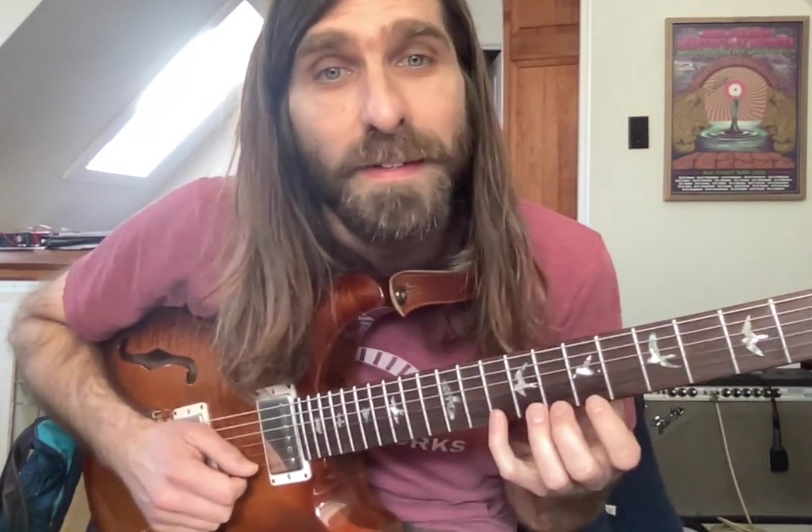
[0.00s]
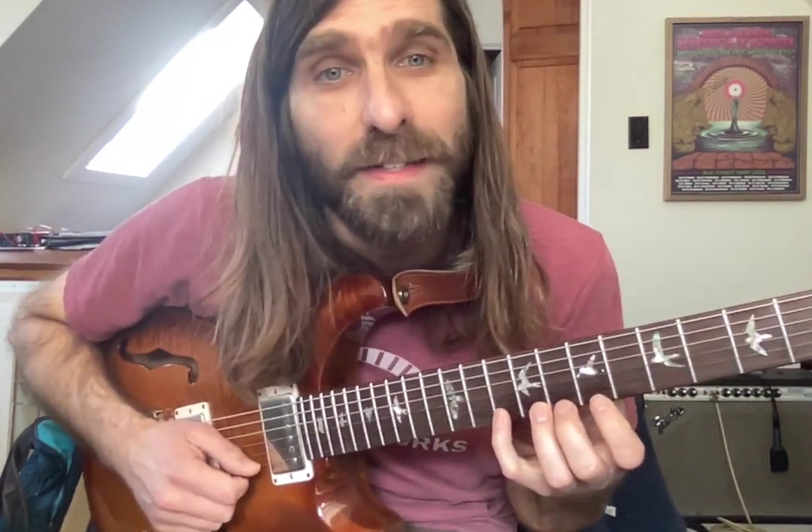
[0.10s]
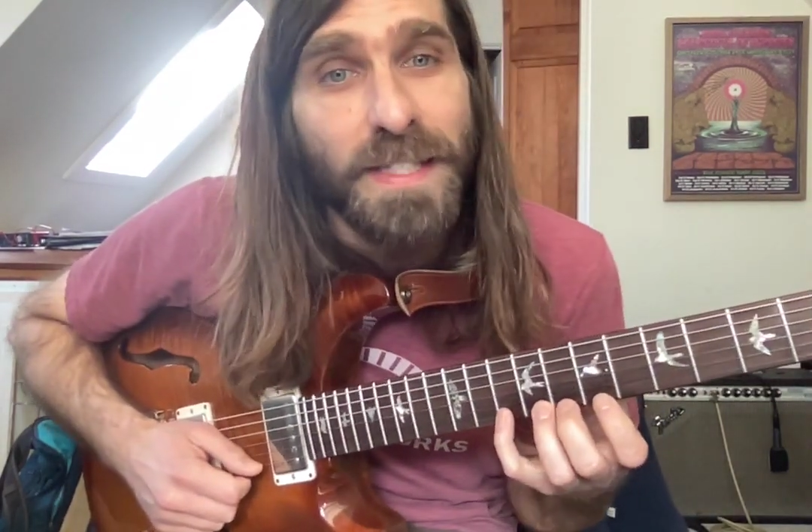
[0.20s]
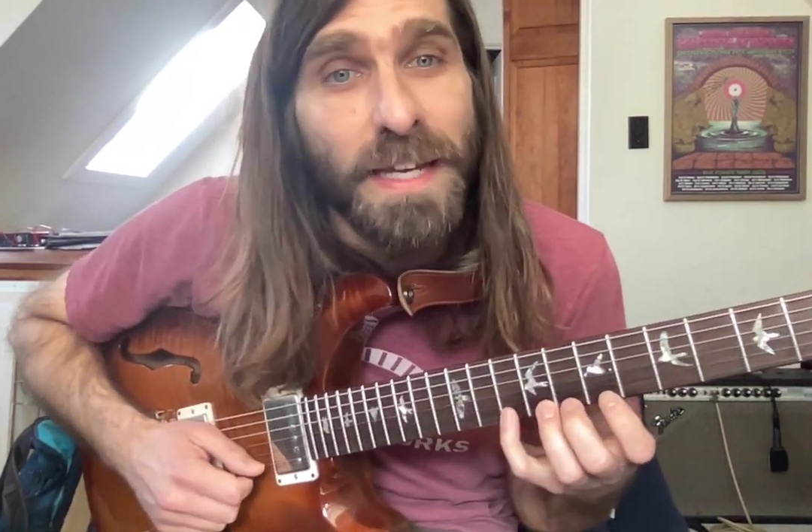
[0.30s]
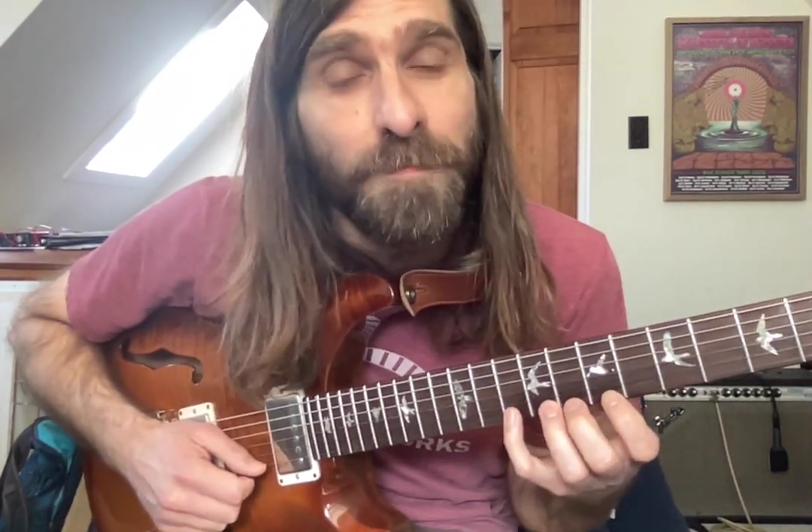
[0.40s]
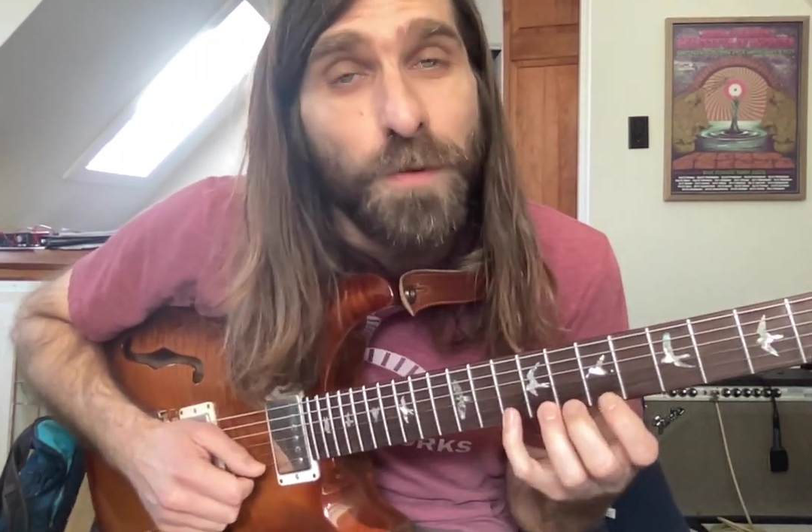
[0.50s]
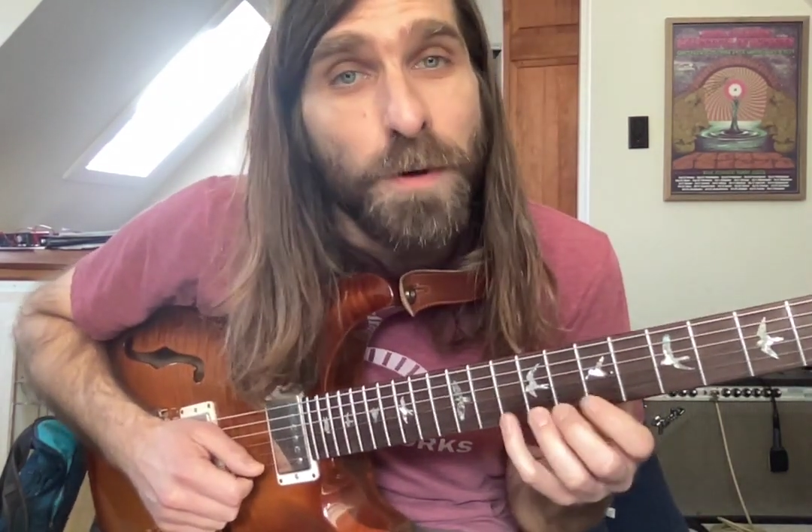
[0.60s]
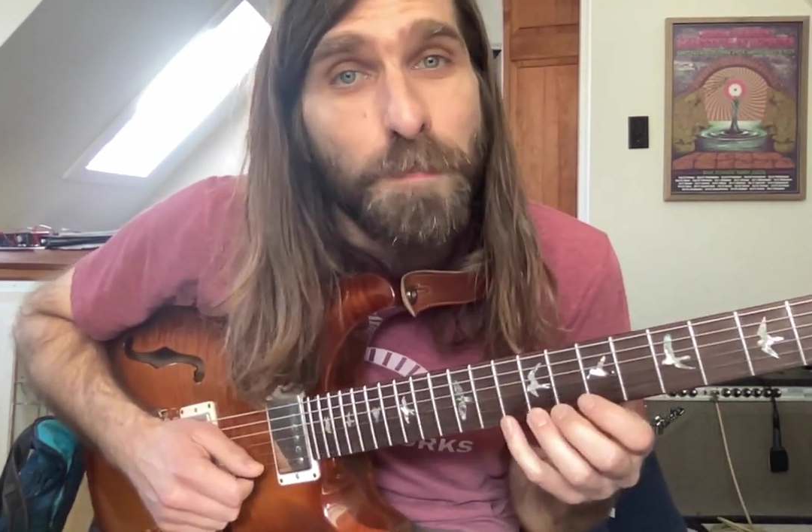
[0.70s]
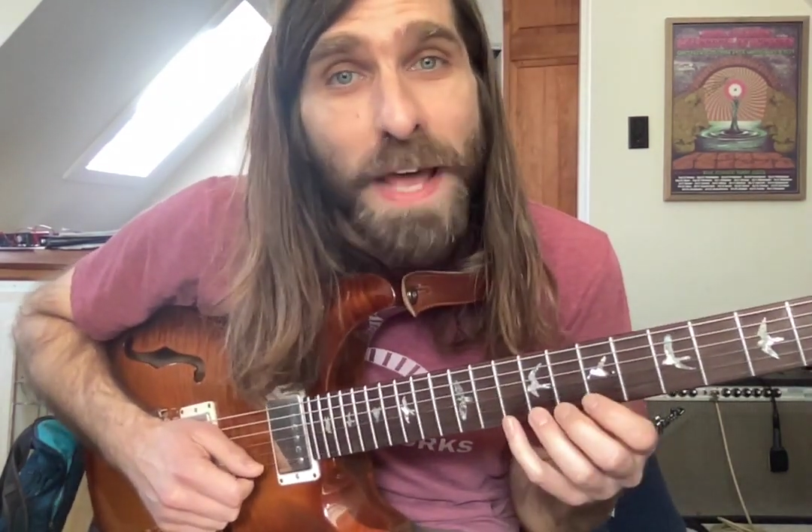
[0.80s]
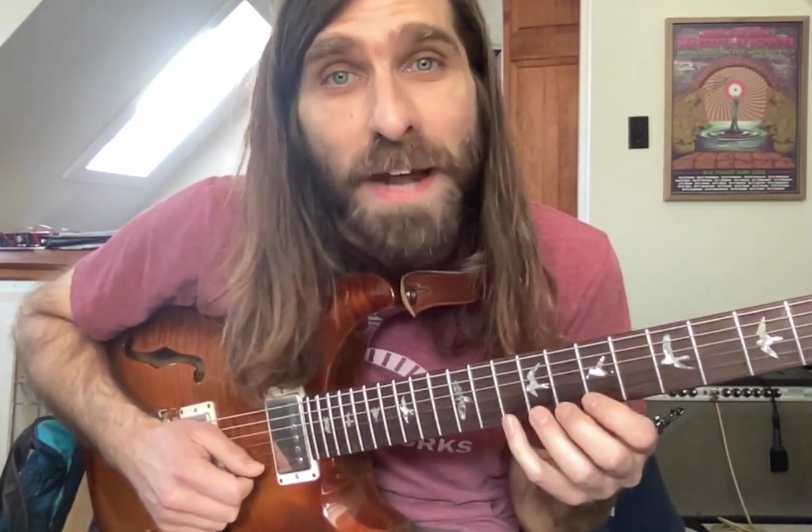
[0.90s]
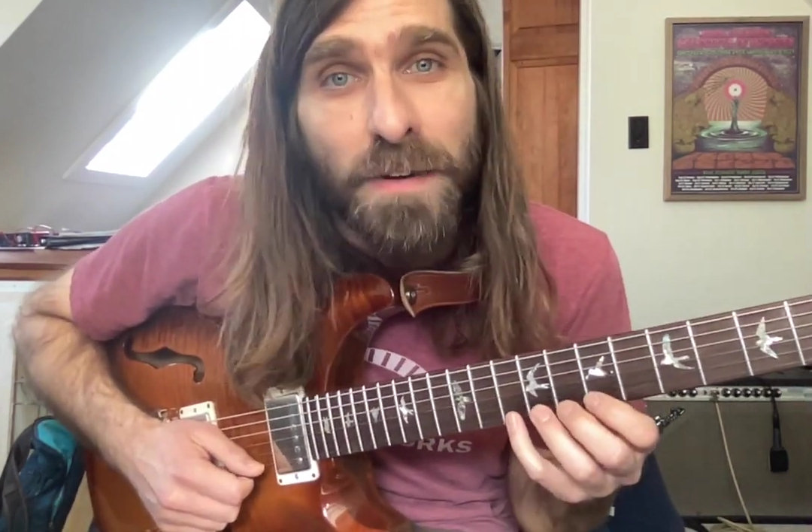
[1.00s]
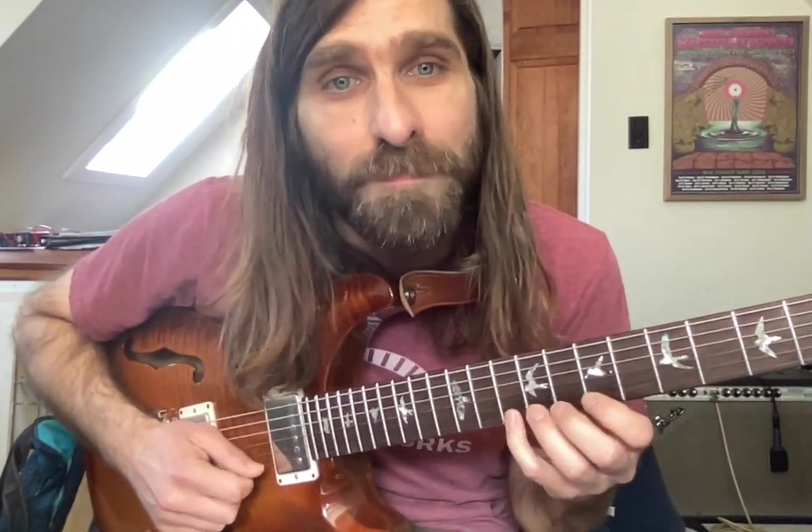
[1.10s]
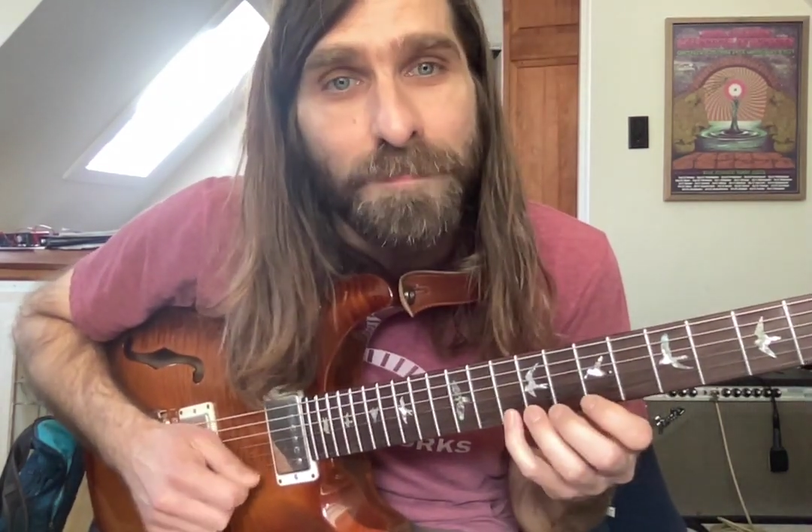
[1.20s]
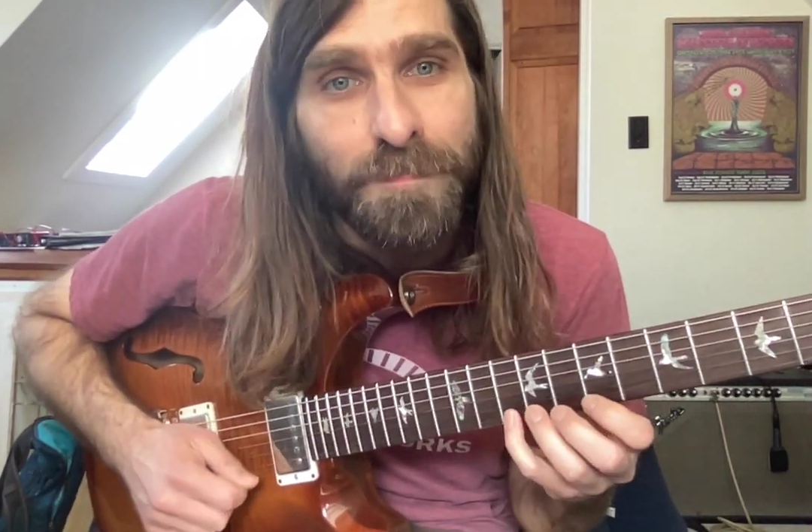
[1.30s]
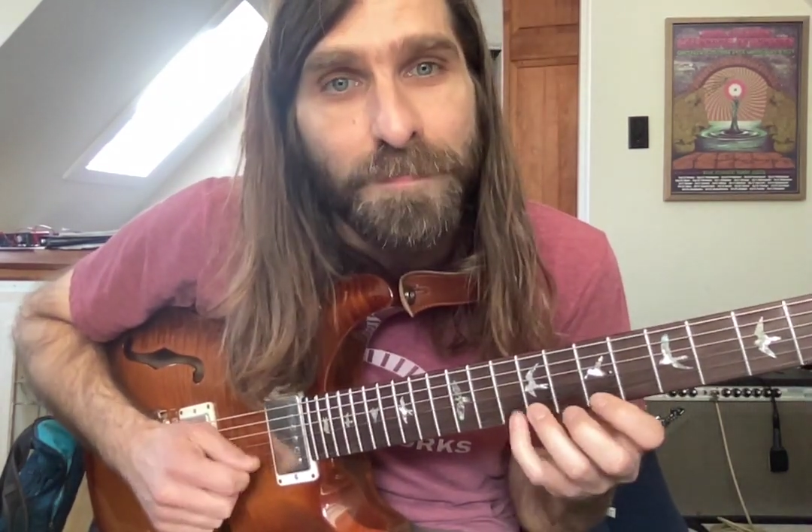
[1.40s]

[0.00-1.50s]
The same 4-note pattern,